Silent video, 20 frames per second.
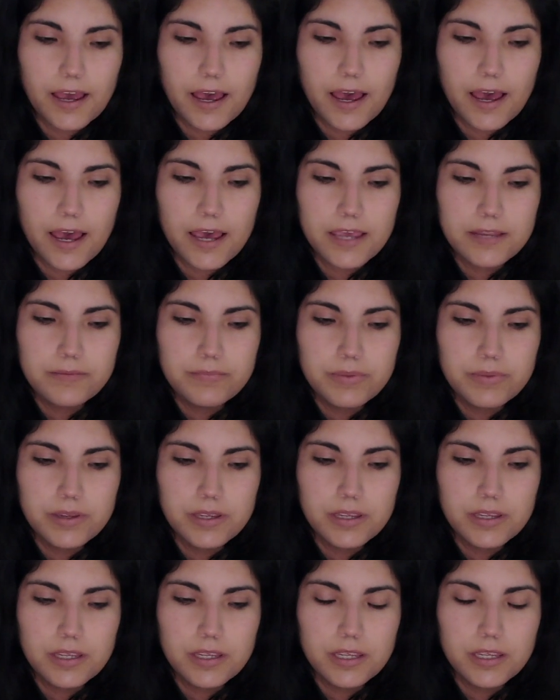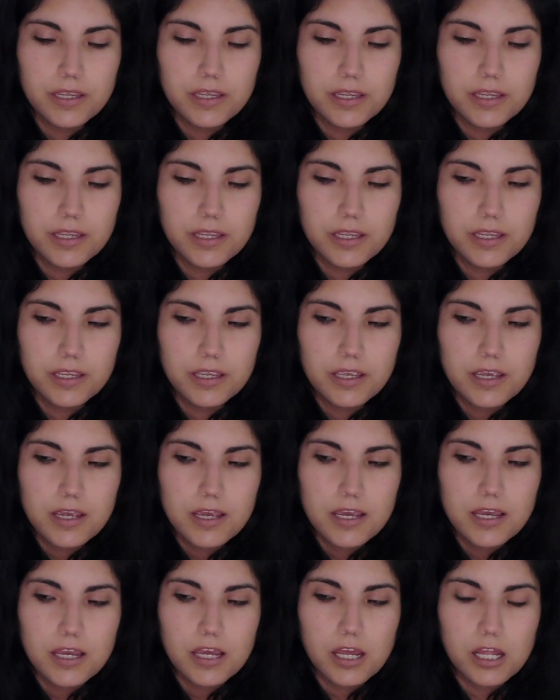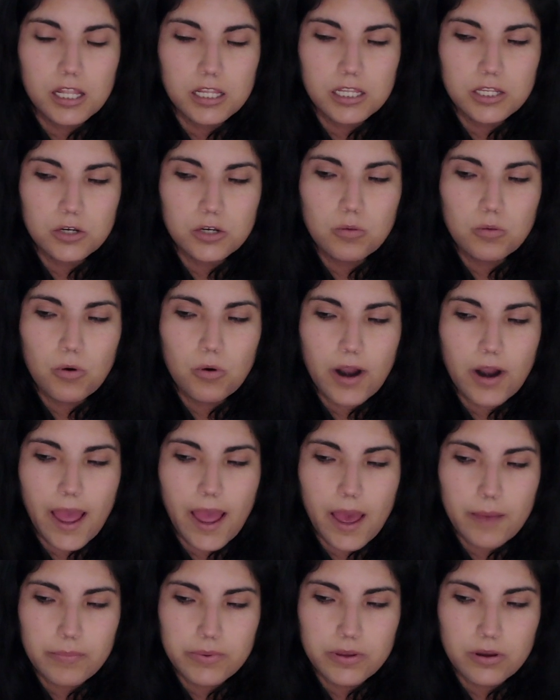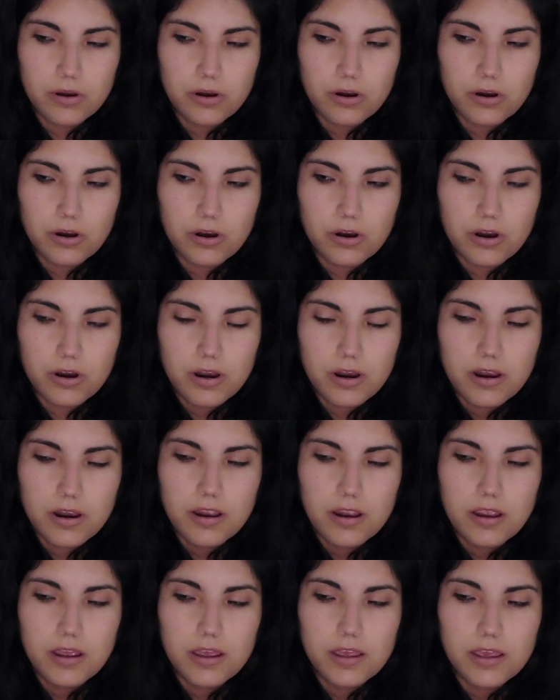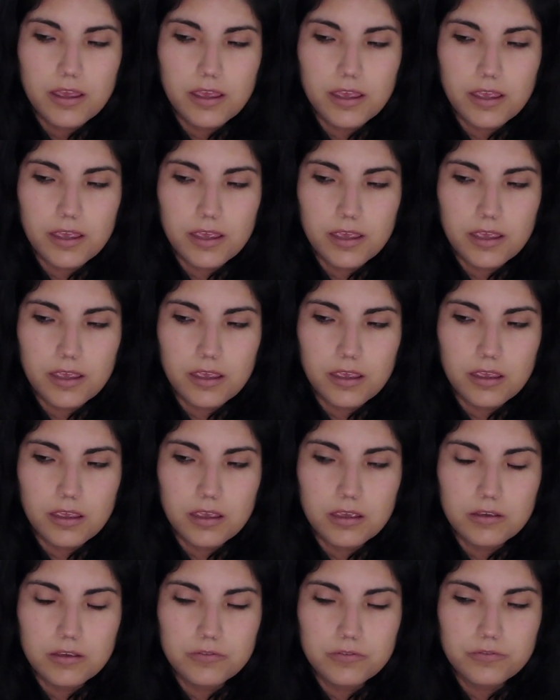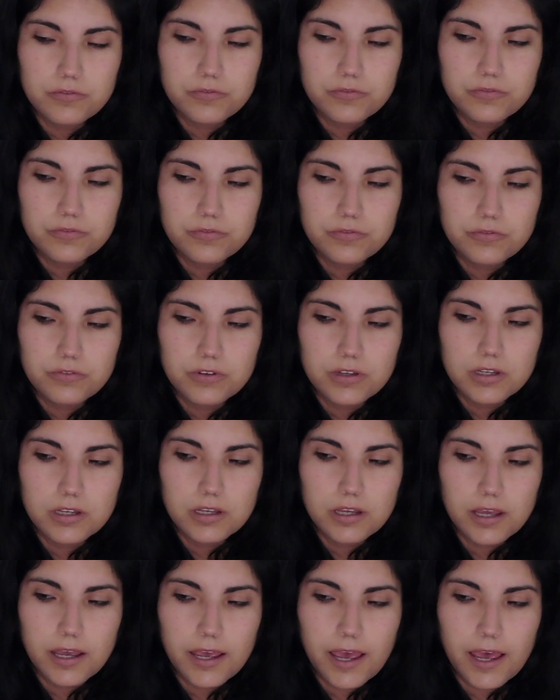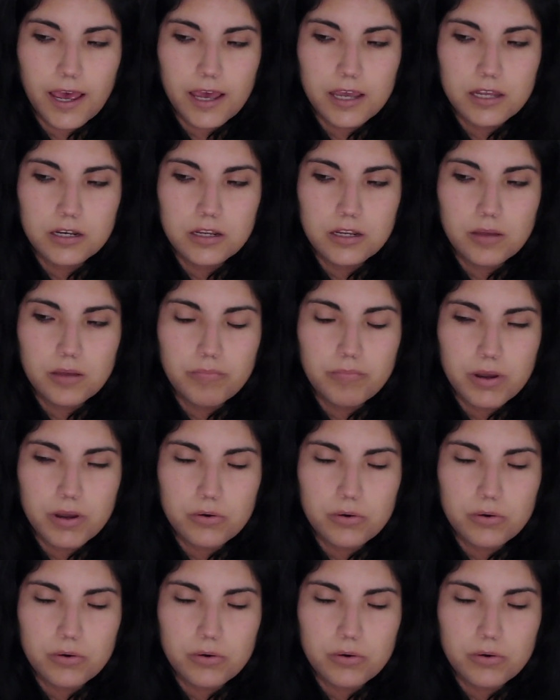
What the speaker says: I'd be a little more happier if I had a better